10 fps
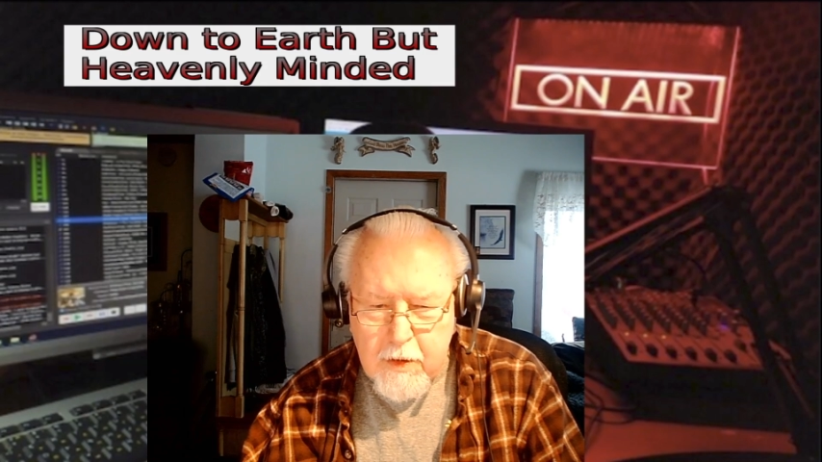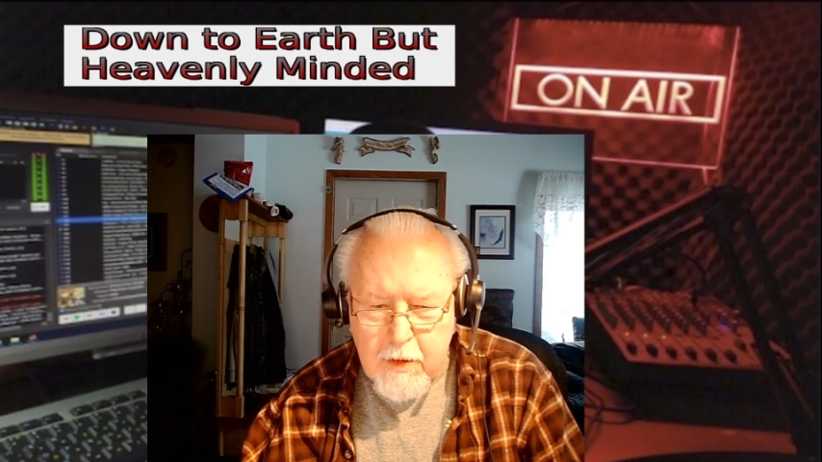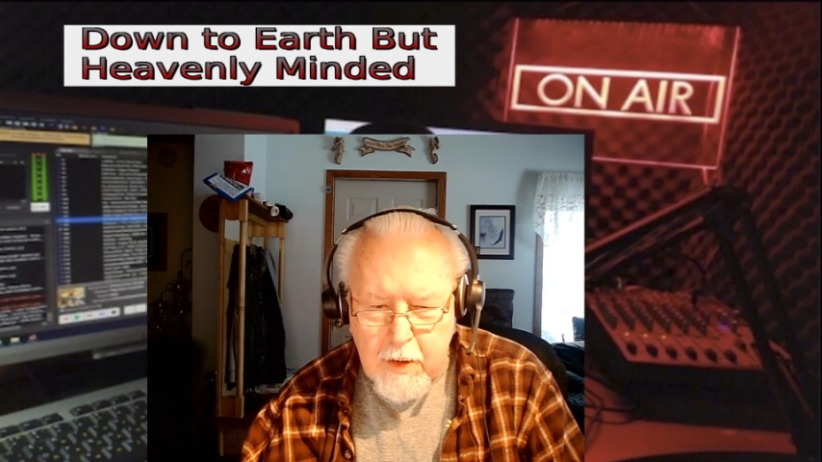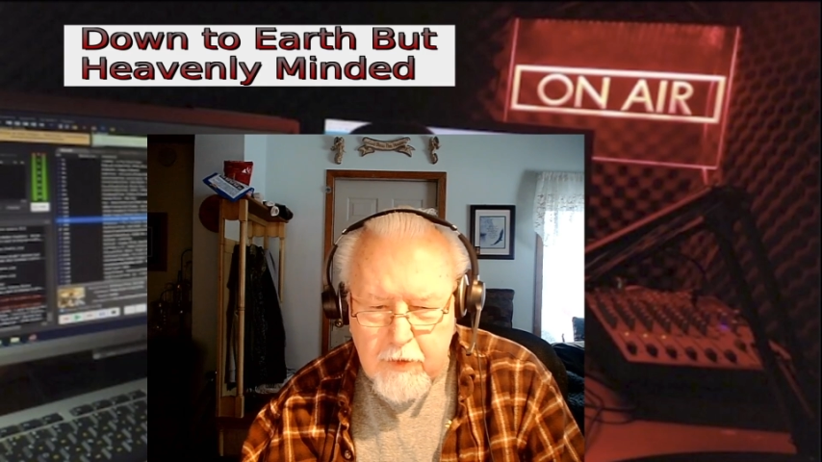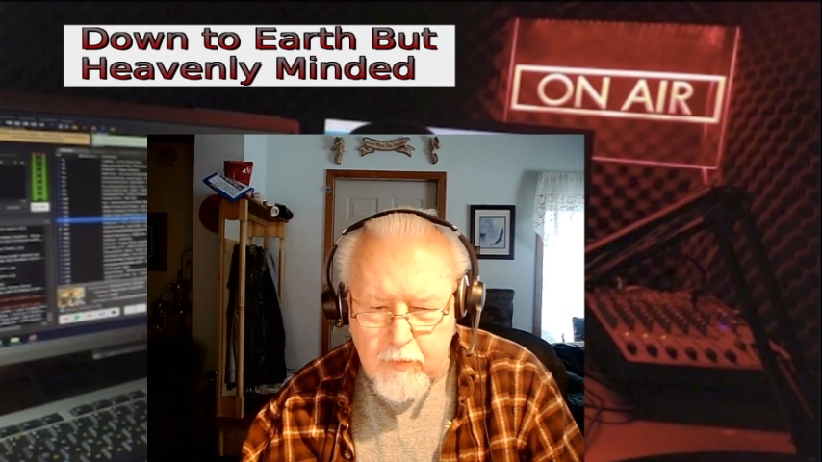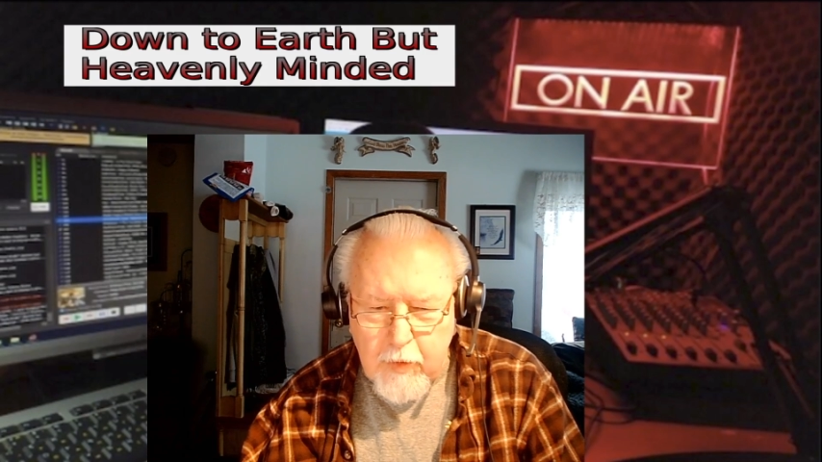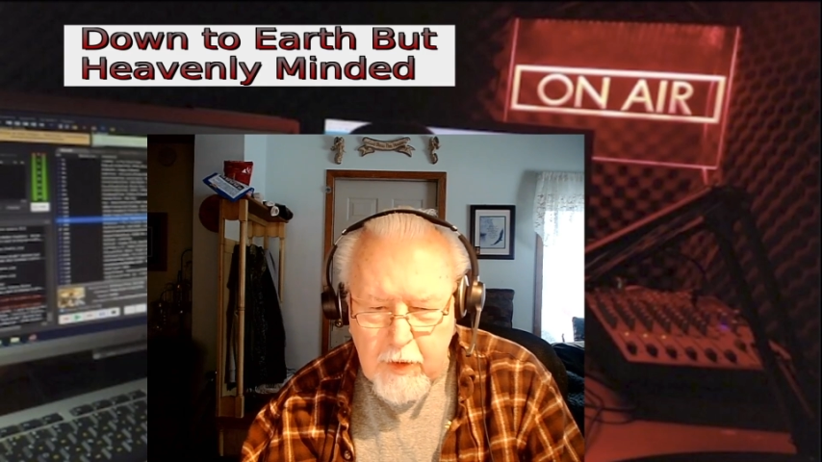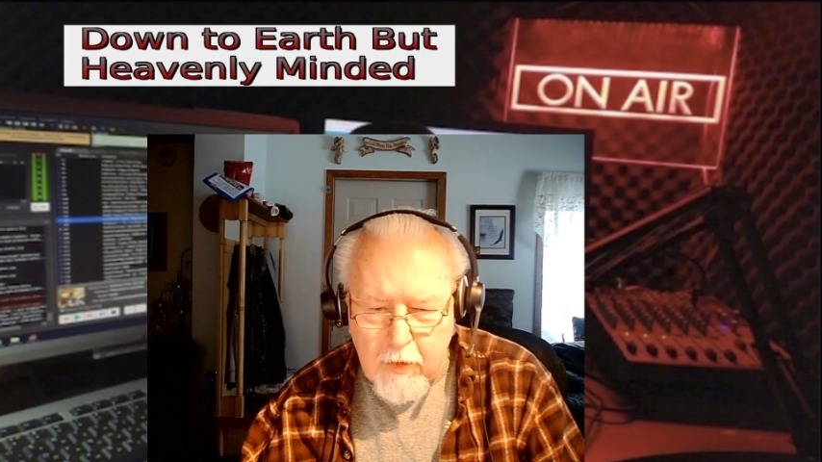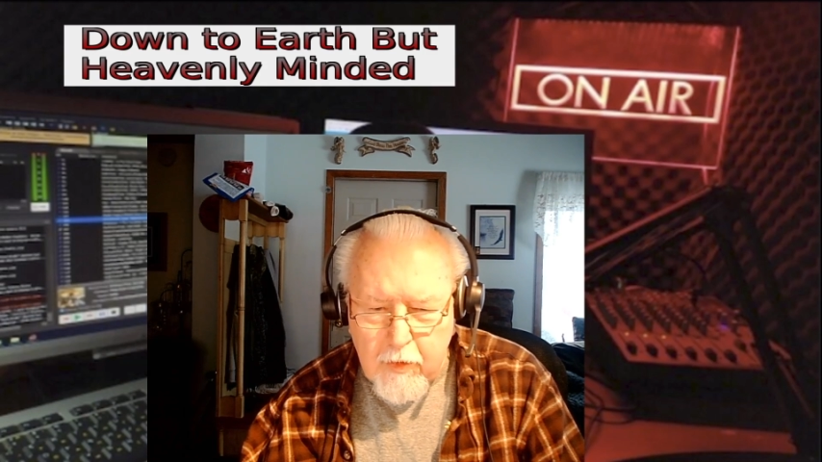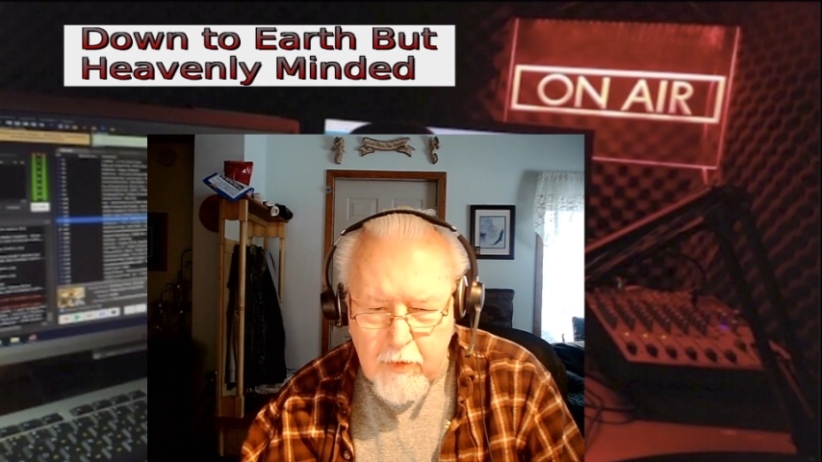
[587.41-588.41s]
as we
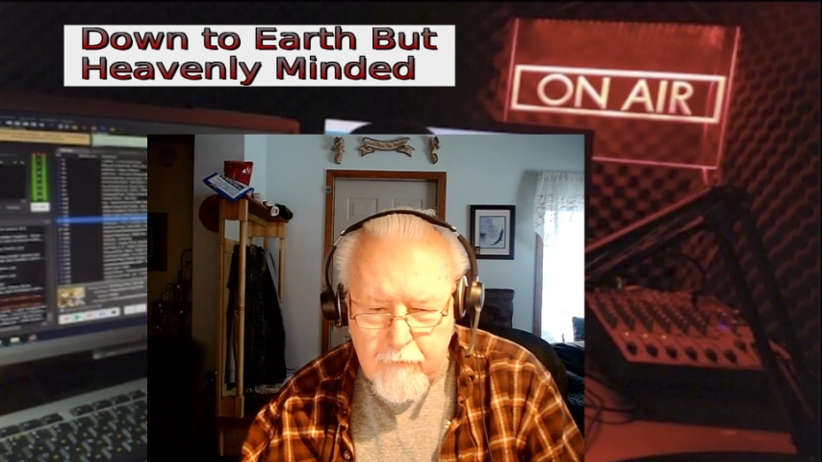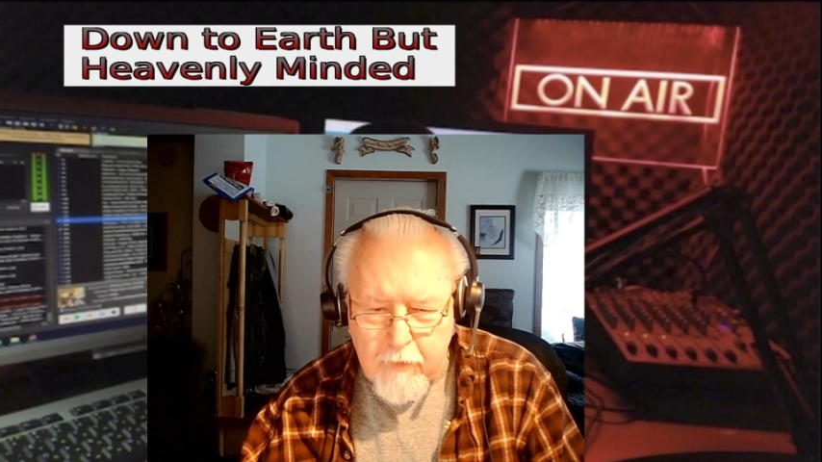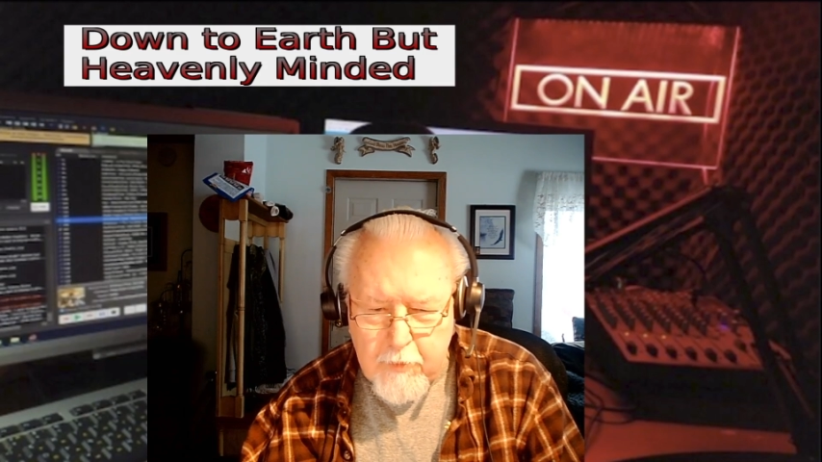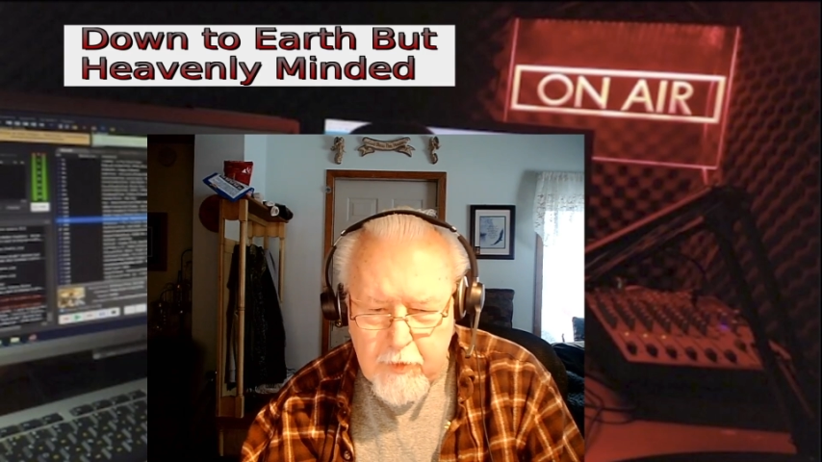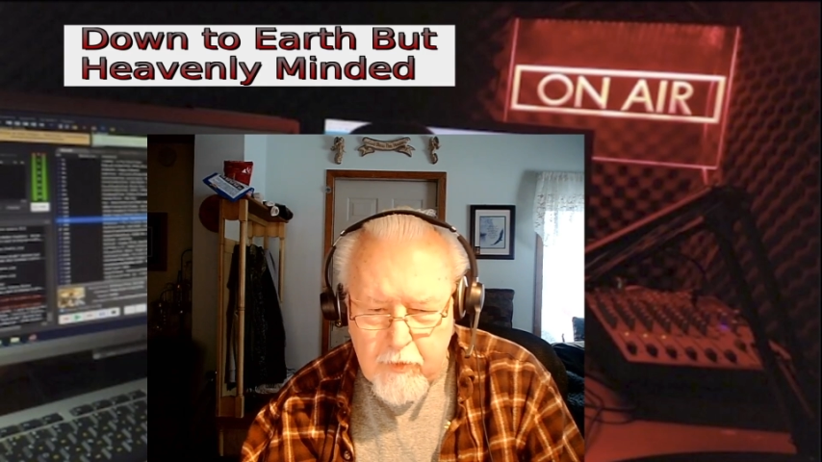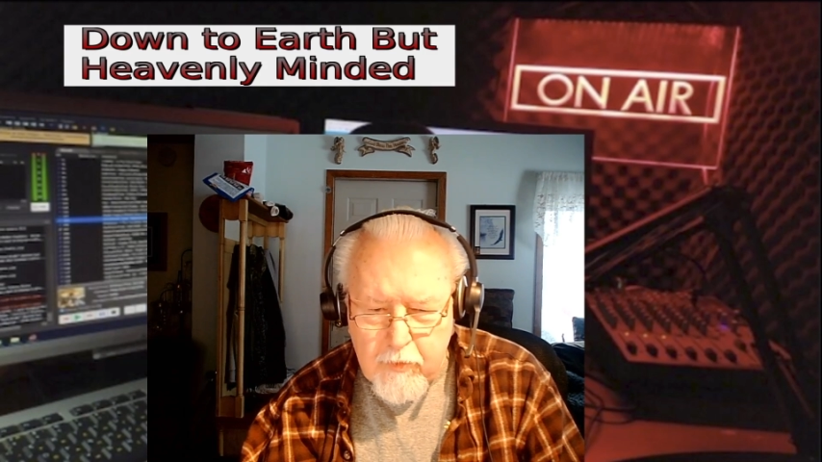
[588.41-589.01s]
learn from you,